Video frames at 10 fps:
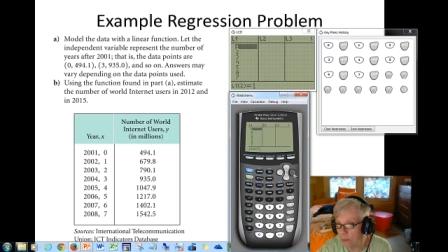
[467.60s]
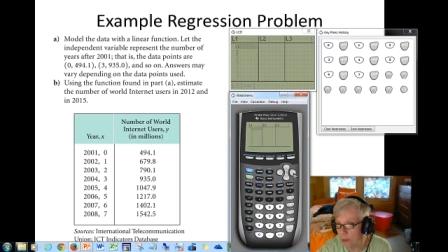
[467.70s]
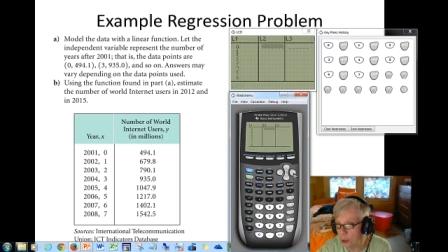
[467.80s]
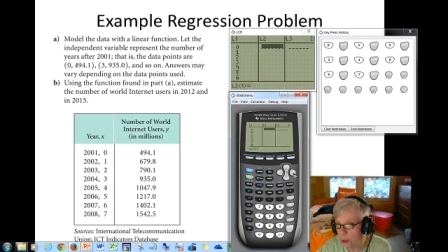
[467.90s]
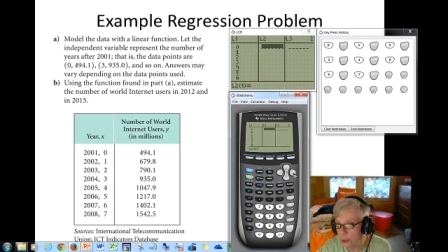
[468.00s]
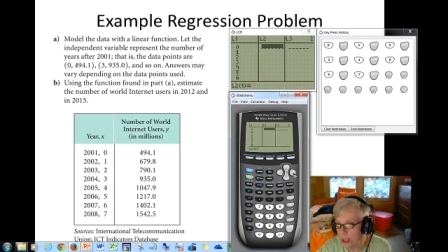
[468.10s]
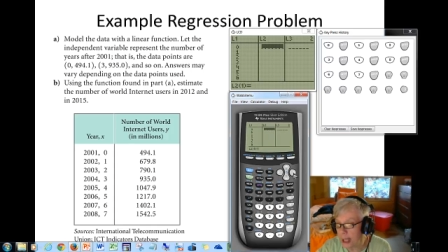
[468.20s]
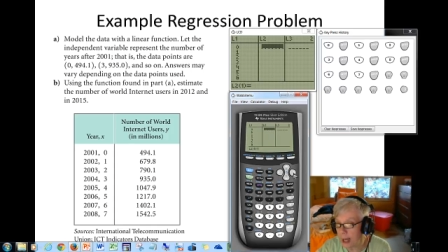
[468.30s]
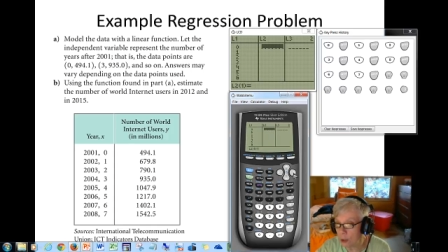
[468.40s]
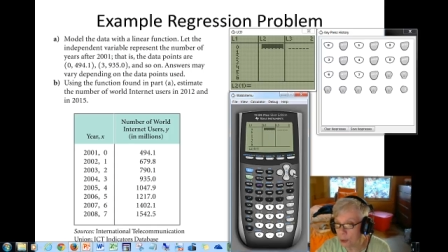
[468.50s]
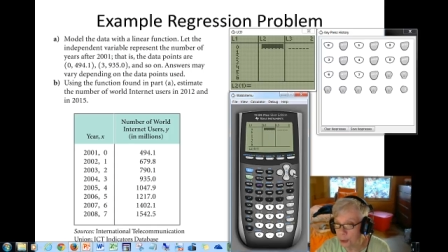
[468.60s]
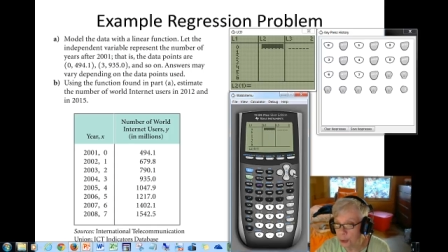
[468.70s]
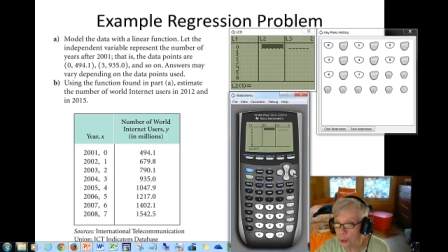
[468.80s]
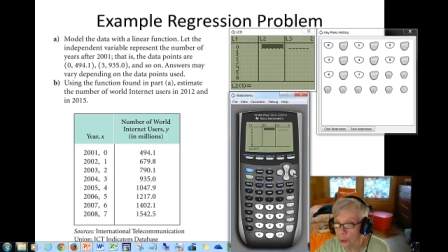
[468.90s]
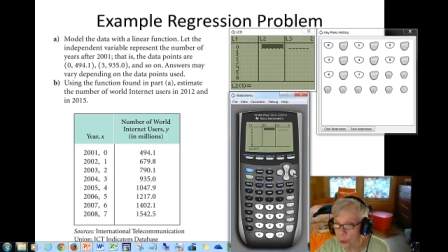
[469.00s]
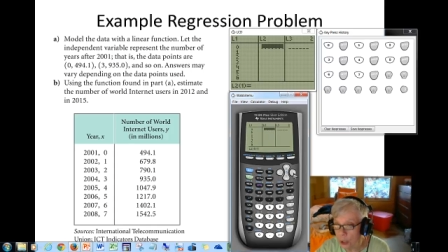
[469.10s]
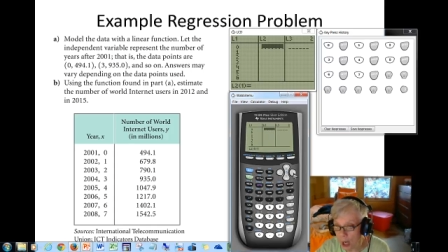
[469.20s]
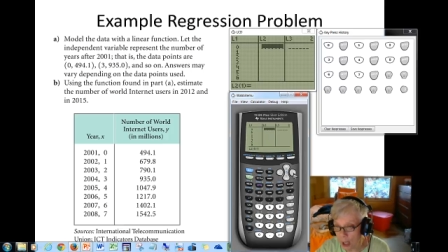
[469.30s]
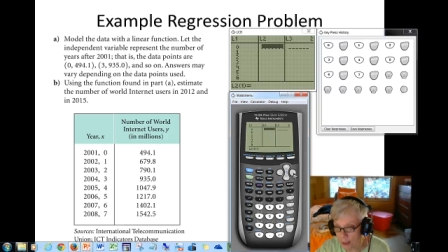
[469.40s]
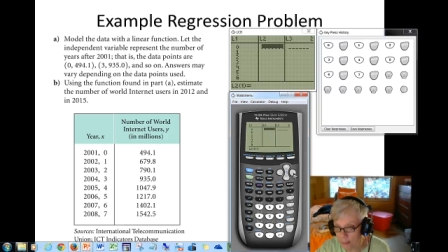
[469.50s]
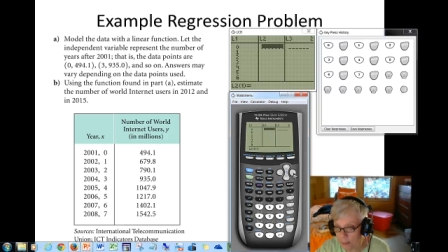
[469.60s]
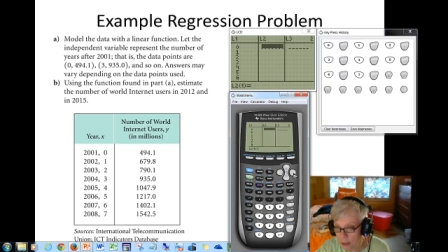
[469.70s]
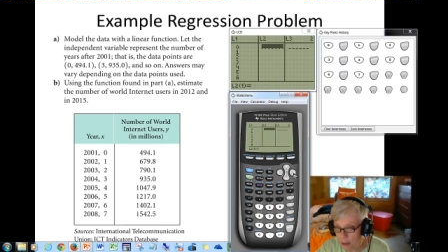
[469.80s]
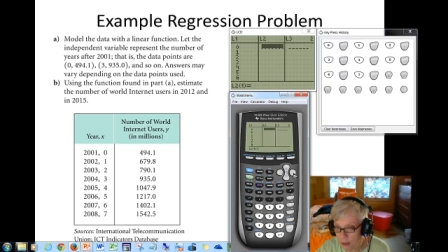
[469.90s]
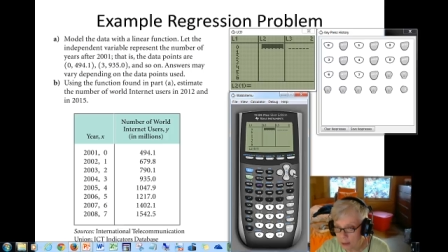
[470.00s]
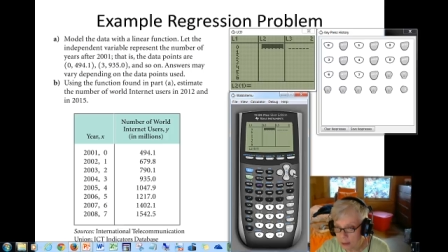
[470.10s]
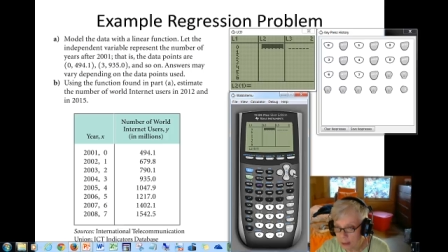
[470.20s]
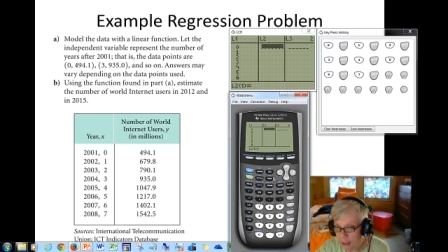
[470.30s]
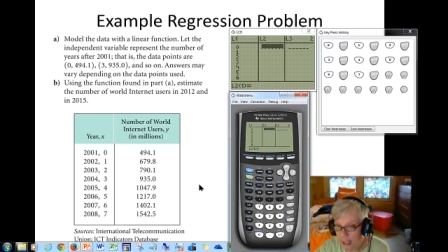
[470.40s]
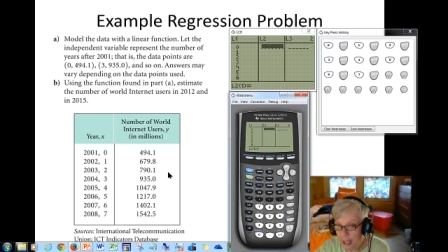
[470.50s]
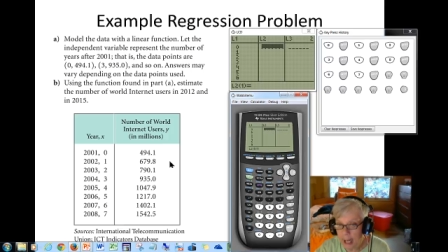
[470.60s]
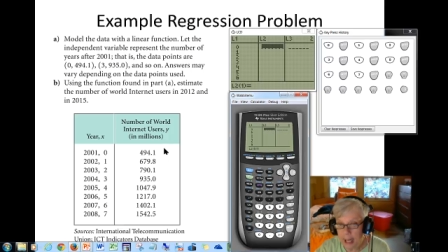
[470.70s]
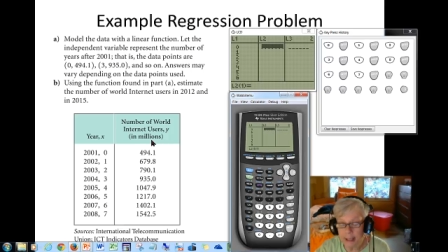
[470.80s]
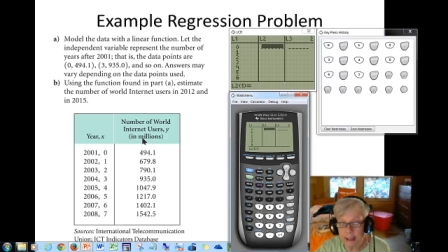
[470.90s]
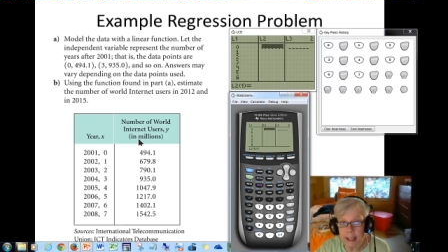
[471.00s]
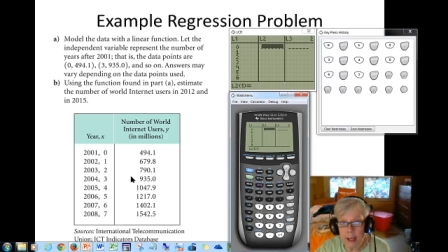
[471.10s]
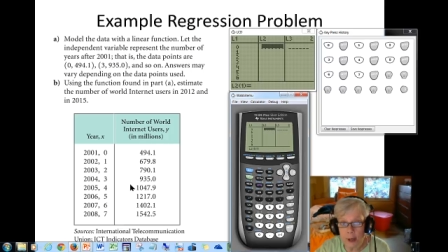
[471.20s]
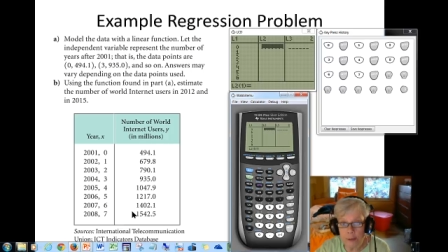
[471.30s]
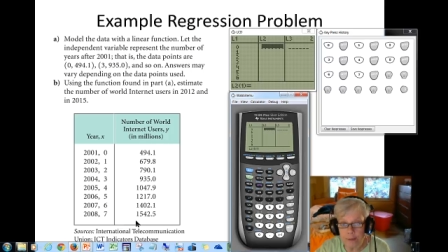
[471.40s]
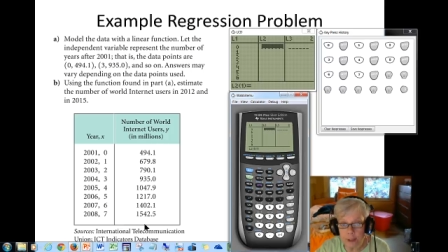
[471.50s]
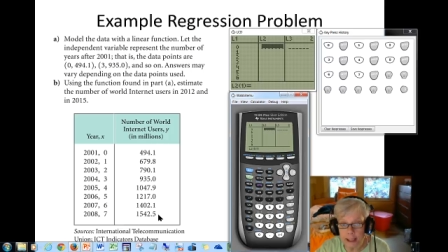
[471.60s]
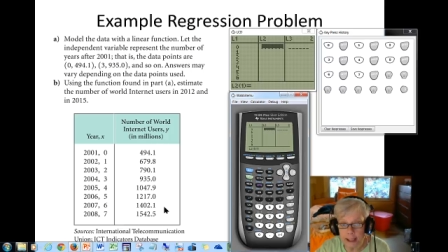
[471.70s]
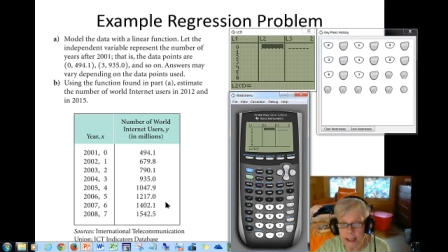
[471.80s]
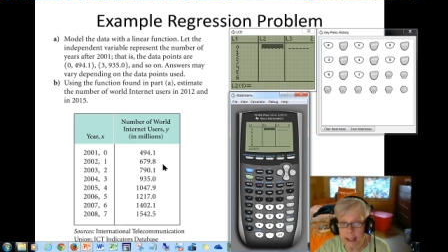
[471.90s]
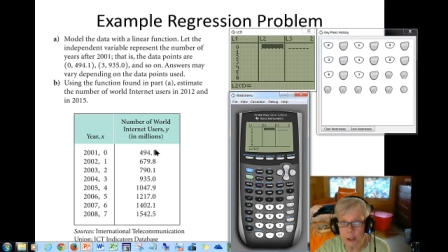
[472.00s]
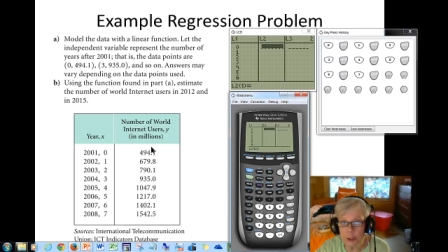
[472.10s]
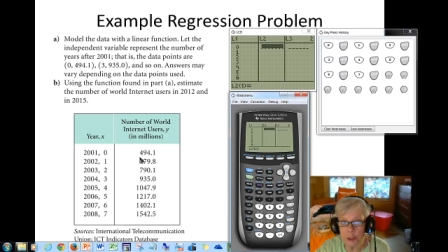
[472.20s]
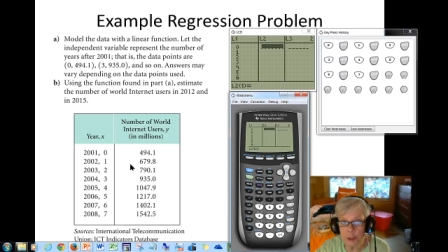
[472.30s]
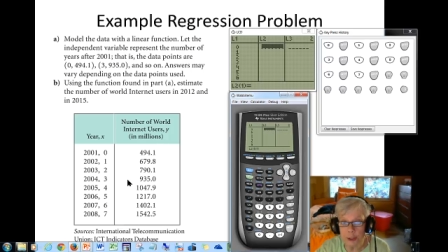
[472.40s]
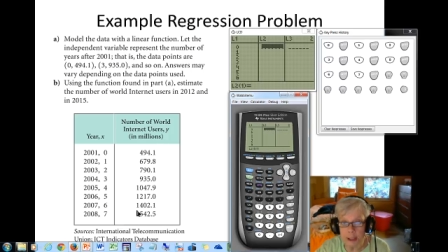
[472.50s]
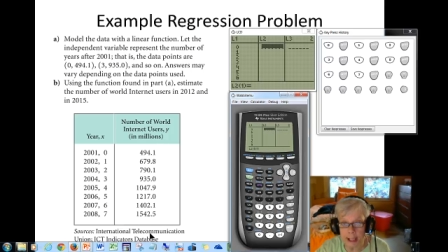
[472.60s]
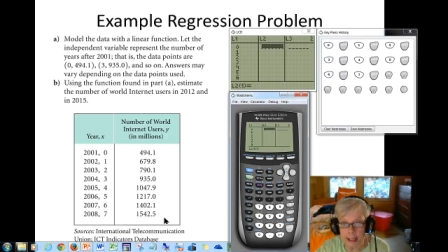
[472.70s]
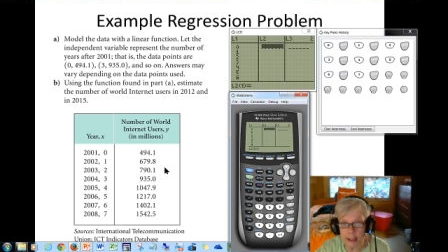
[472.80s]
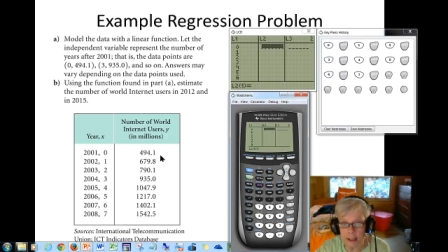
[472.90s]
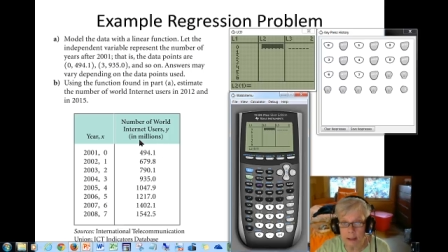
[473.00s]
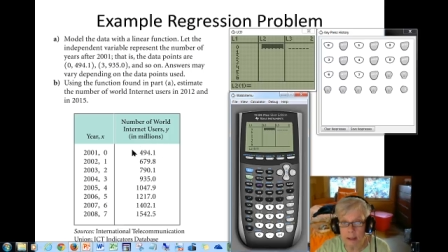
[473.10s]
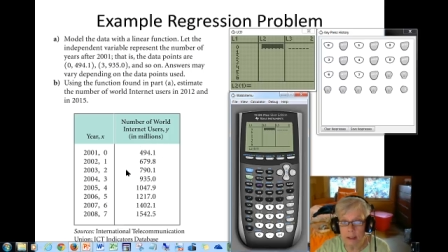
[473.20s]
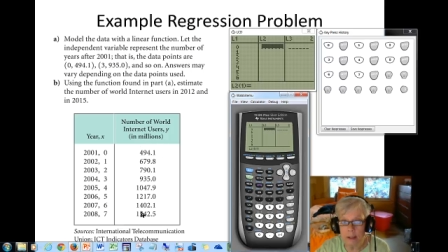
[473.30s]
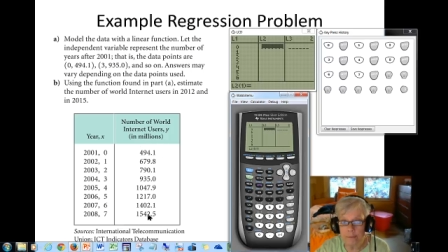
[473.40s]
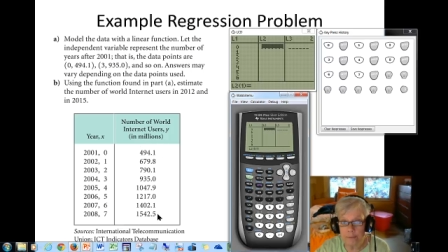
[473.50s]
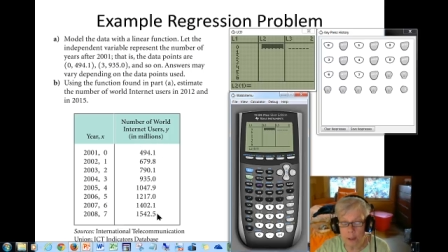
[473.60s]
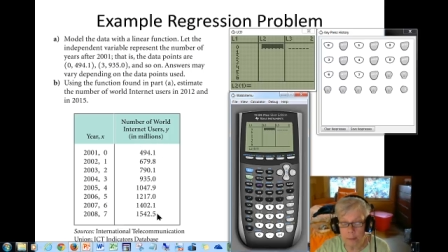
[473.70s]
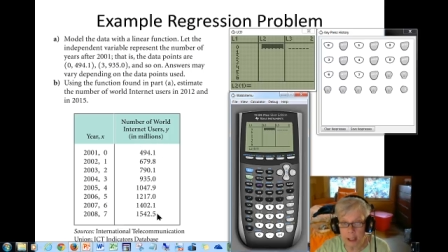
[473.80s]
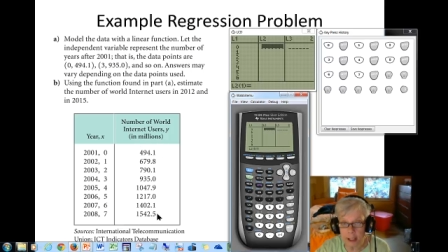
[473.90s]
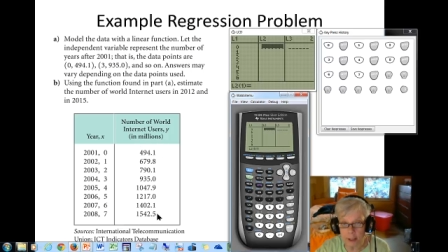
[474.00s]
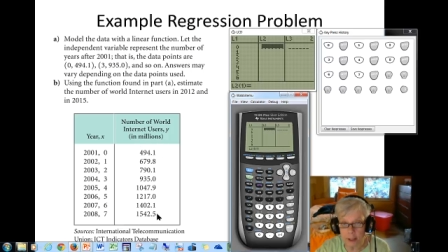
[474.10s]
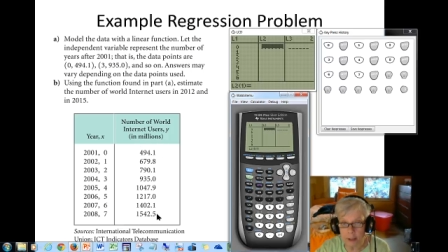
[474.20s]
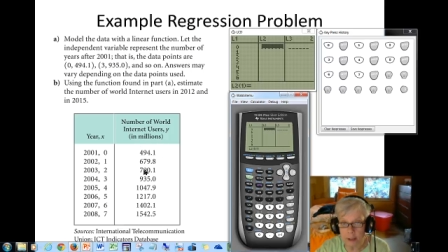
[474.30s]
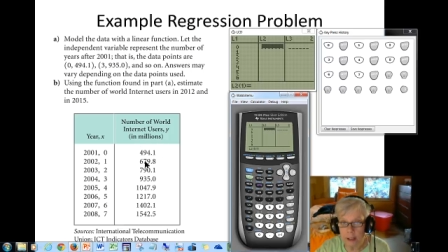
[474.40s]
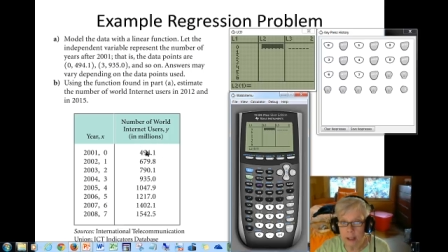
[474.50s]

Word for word: over to the L2 column and carefully enter your data from here.